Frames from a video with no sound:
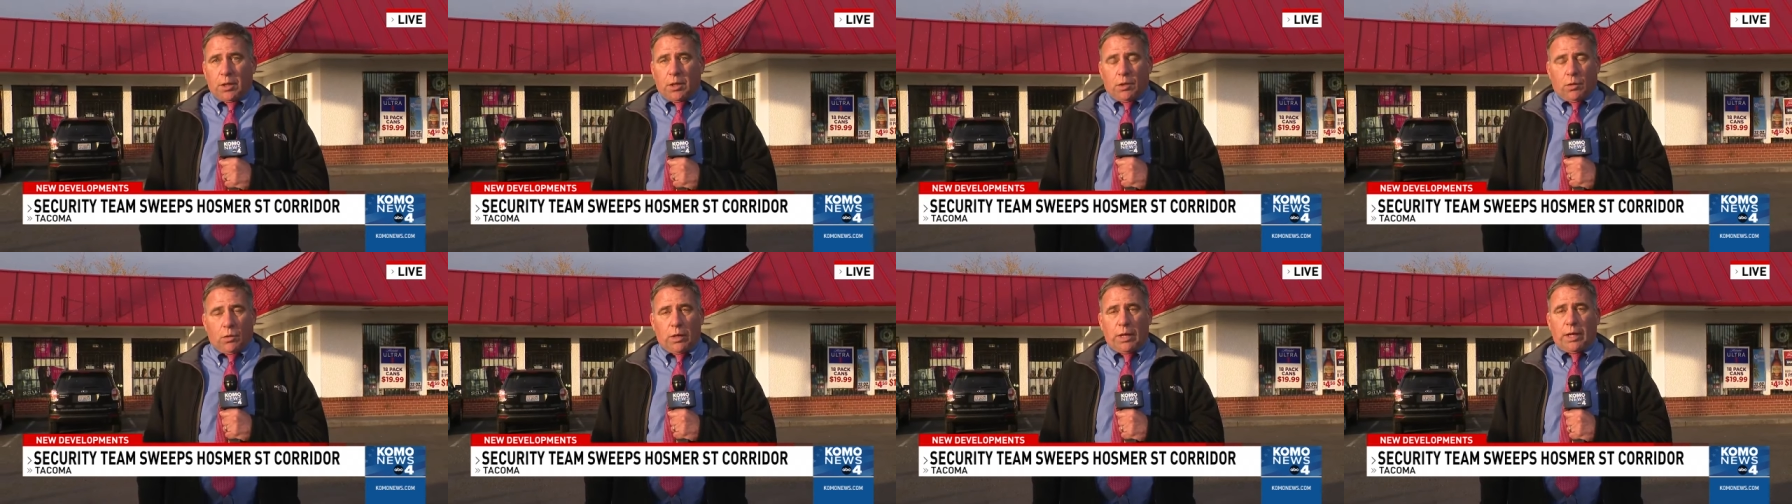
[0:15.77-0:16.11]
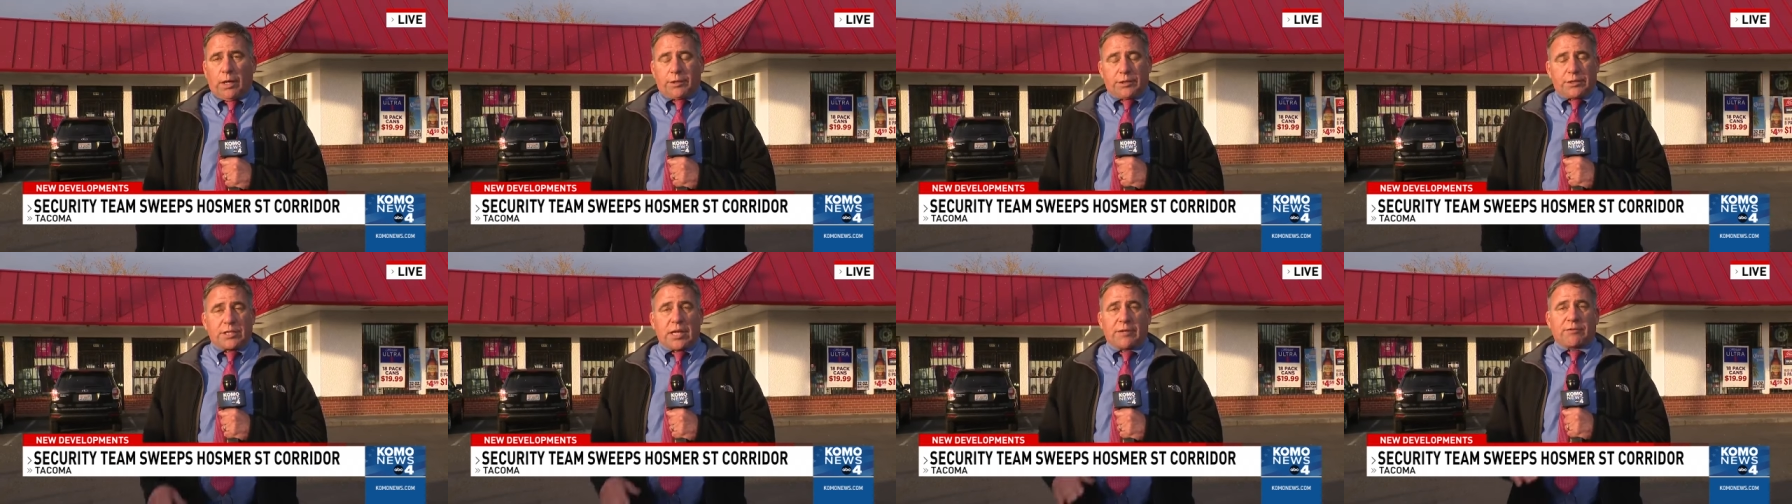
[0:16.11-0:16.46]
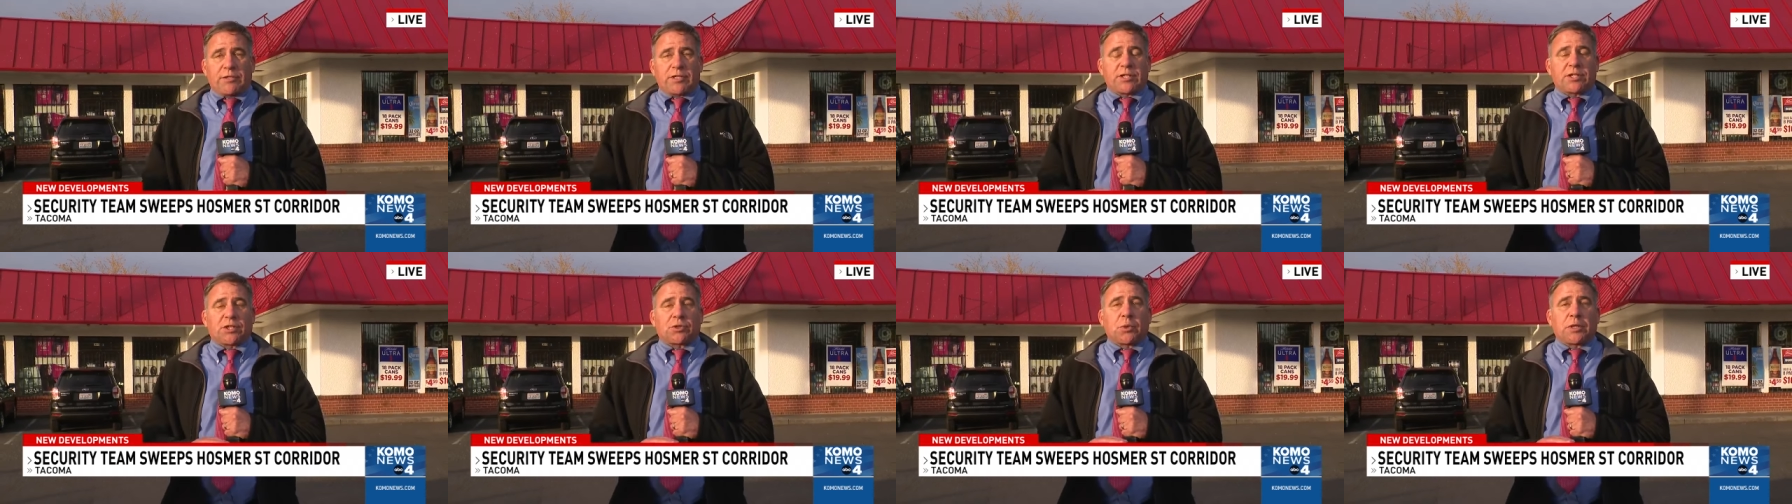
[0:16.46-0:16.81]
Well, the
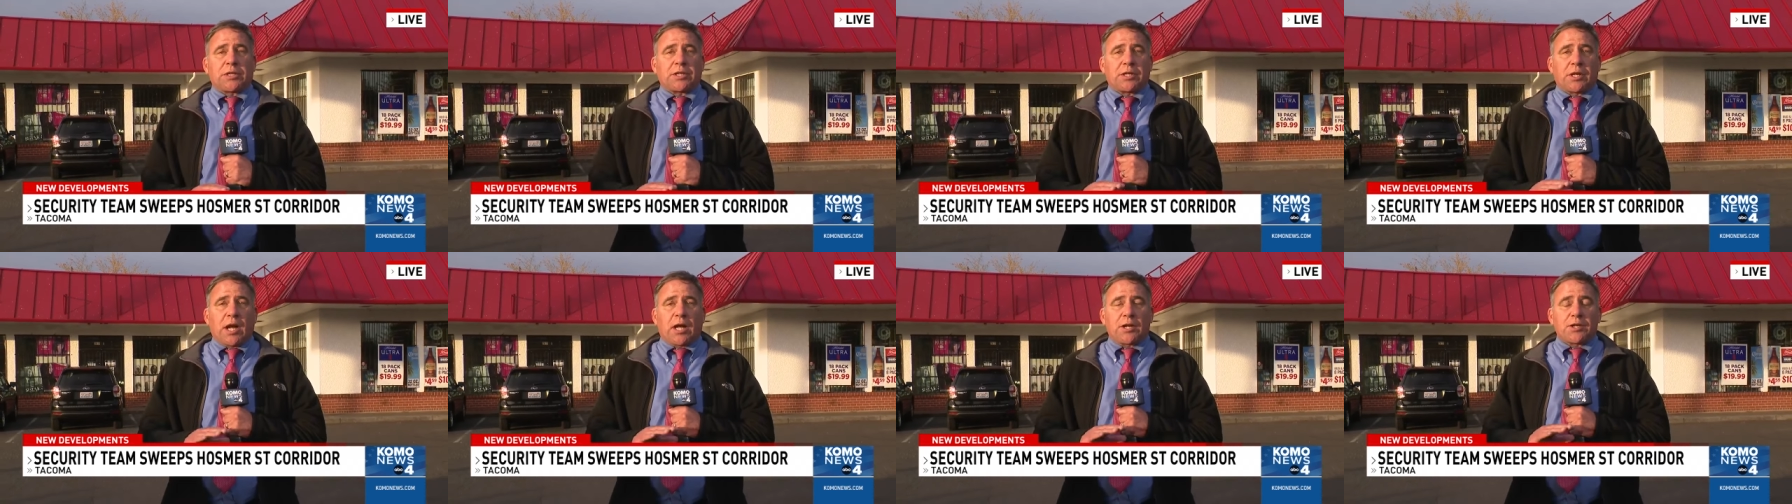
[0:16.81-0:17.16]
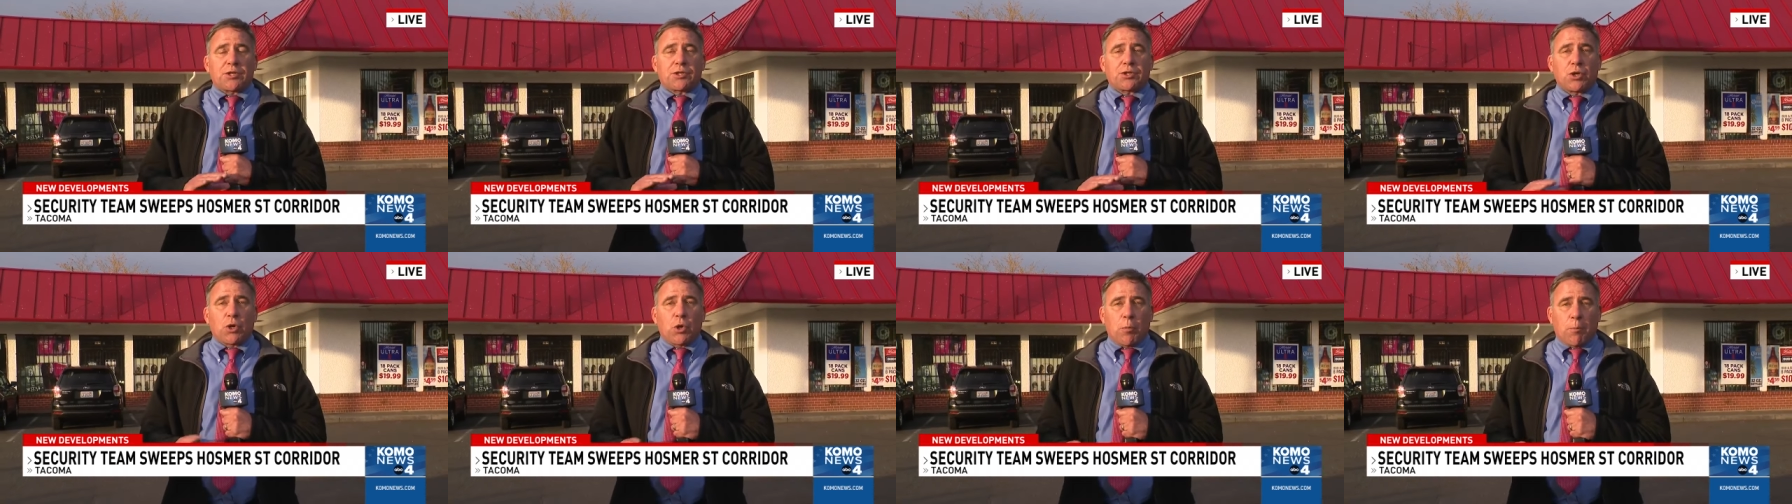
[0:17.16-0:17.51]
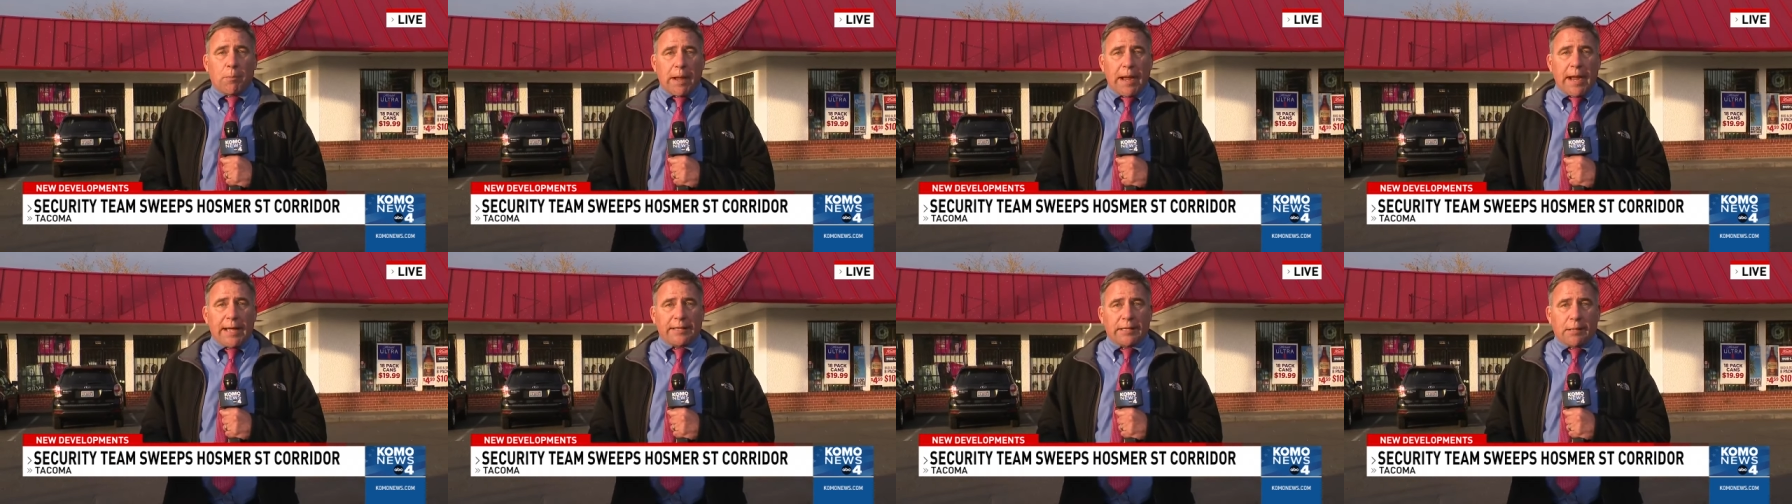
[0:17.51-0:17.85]
safety situation got so
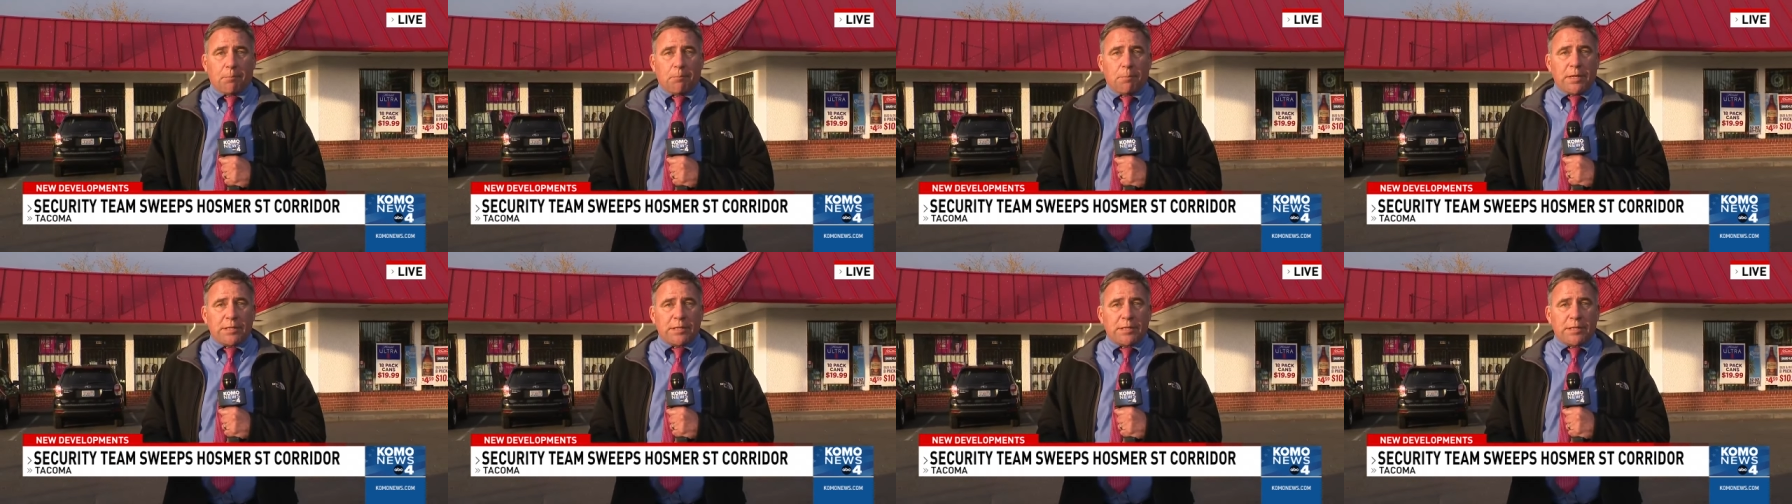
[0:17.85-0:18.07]
bad that